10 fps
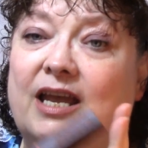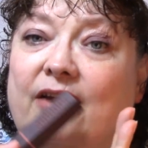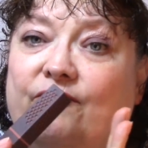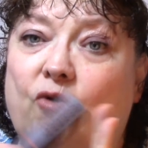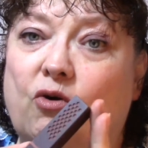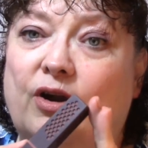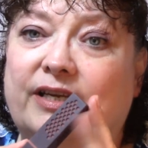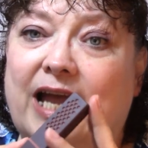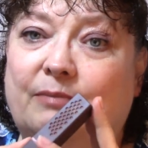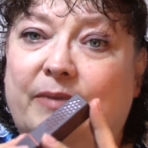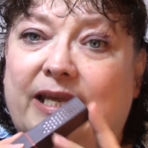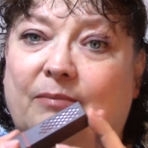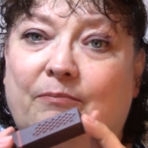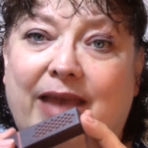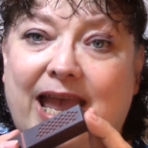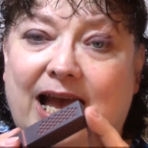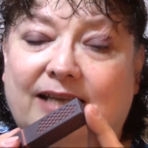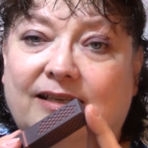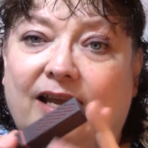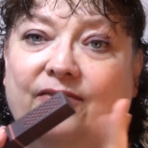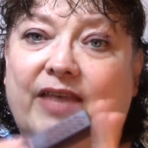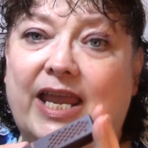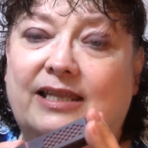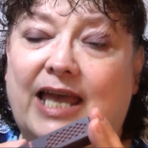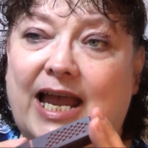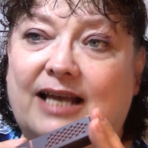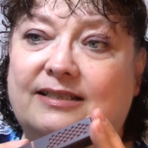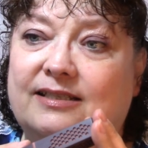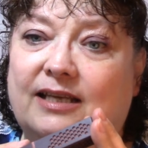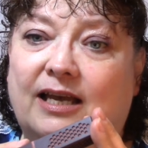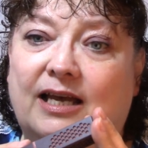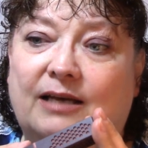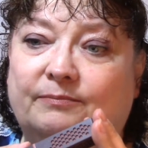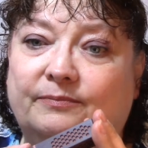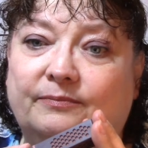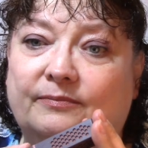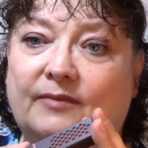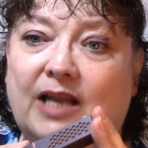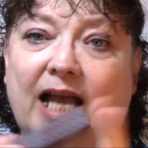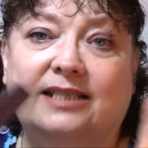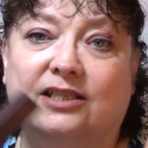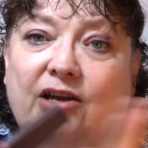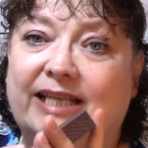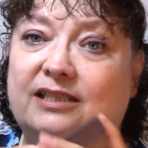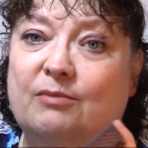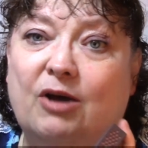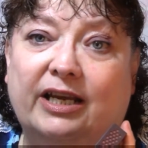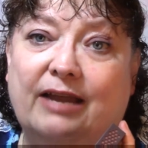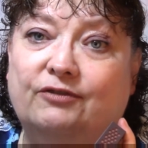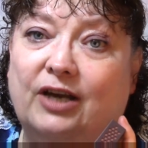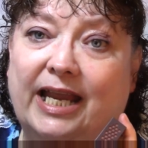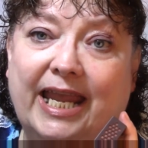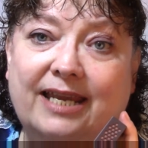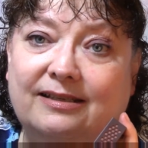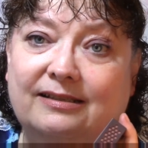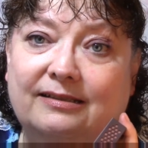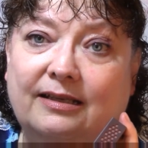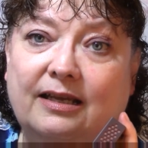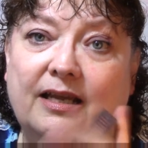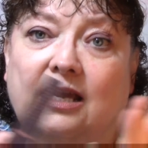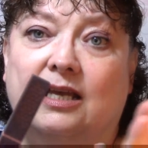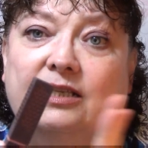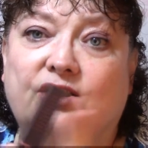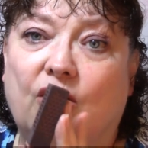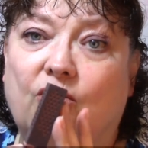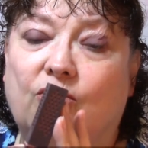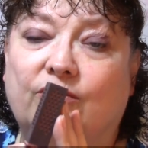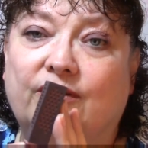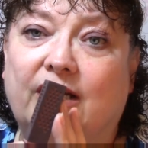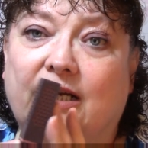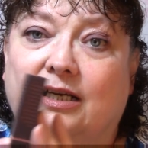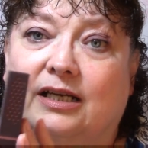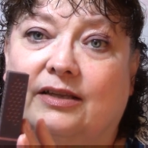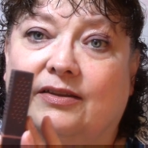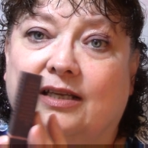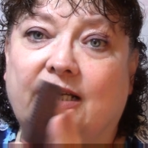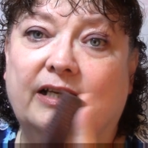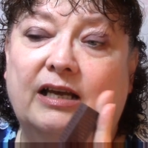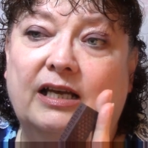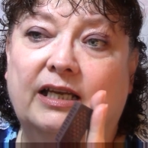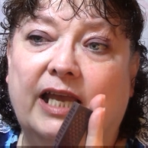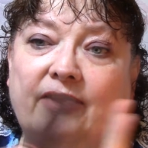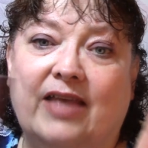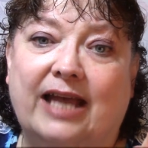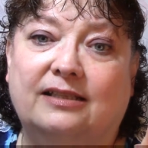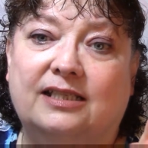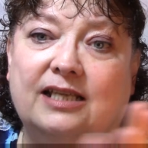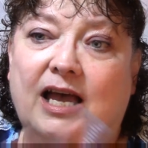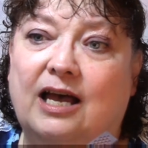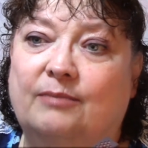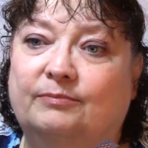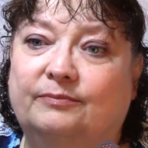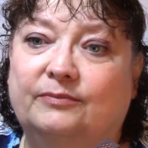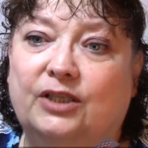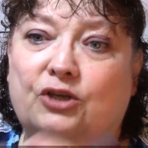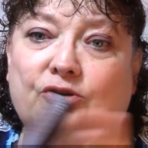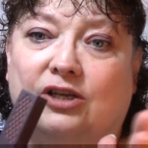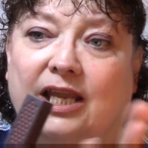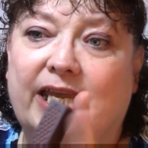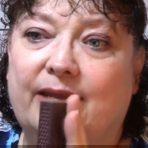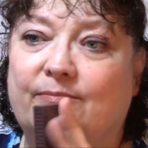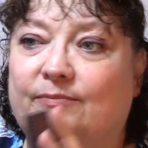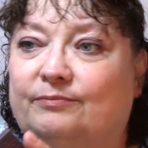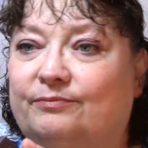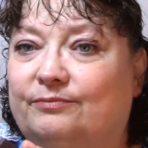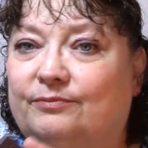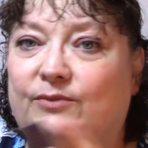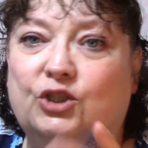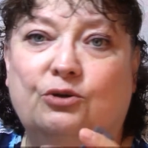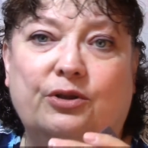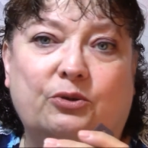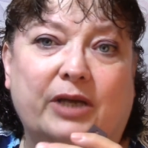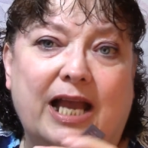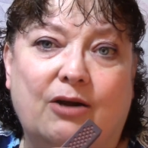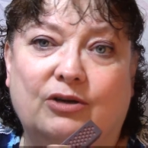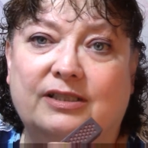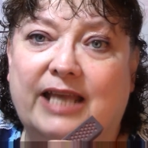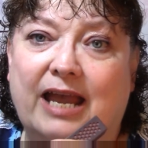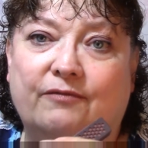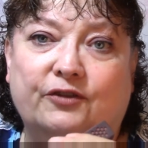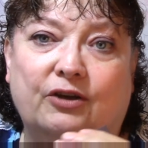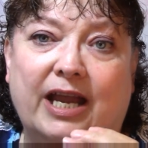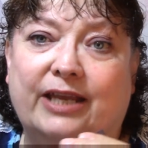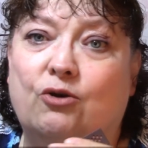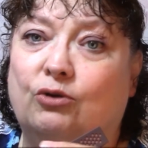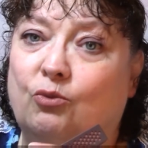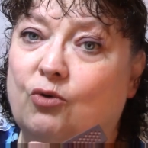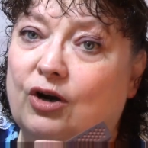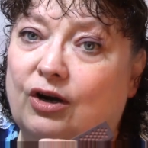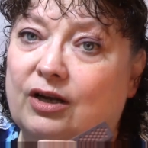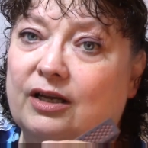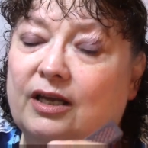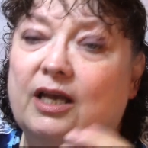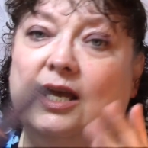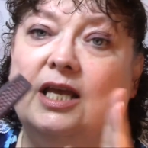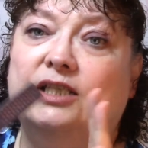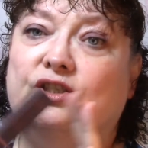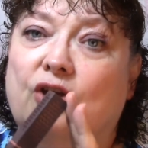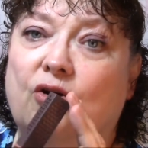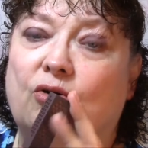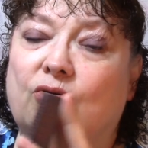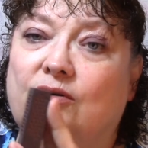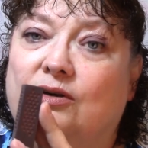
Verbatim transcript: For not being matte, they last, um, I still had some on after I ate. So, and that's um, usually two to three hours after I go to work. So